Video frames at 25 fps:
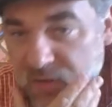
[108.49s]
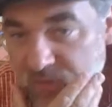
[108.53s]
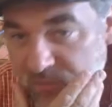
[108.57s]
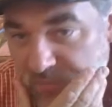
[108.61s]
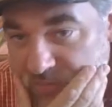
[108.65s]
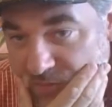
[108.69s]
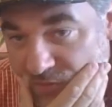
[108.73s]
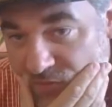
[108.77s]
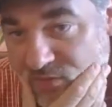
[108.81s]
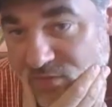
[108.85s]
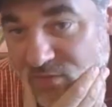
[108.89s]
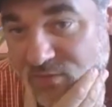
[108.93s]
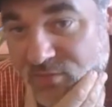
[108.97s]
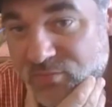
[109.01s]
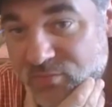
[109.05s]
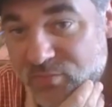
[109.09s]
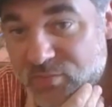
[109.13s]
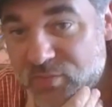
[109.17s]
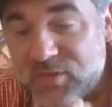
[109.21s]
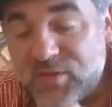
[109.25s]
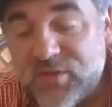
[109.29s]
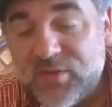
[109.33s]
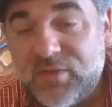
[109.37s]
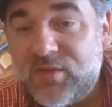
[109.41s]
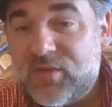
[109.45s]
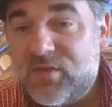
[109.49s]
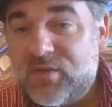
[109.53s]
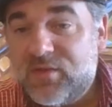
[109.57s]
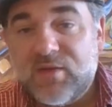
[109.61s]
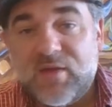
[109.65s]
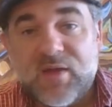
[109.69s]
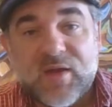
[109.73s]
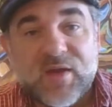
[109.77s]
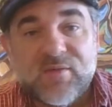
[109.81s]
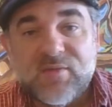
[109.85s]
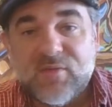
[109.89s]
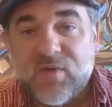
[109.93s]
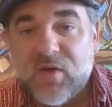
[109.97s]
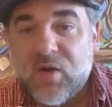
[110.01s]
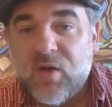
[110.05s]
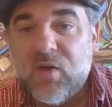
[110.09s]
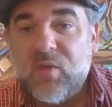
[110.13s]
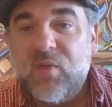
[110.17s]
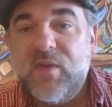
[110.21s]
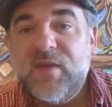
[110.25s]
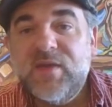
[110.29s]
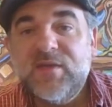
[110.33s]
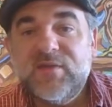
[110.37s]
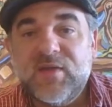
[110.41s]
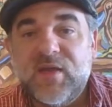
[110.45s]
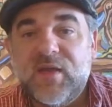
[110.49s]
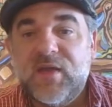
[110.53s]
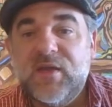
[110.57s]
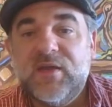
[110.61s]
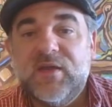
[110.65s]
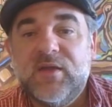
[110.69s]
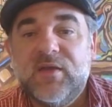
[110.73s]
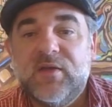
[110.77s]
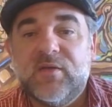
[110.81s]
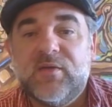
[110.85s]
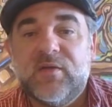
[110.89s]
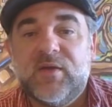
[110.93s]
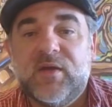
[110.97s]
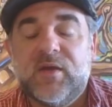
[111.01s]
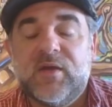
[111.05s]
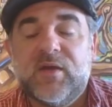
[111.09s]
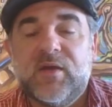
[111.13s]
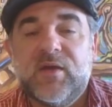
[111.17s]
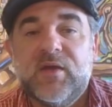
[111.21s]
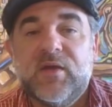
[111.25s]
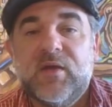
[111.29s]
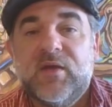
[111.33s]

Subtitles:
For instance, one of the things that I've always hate hearing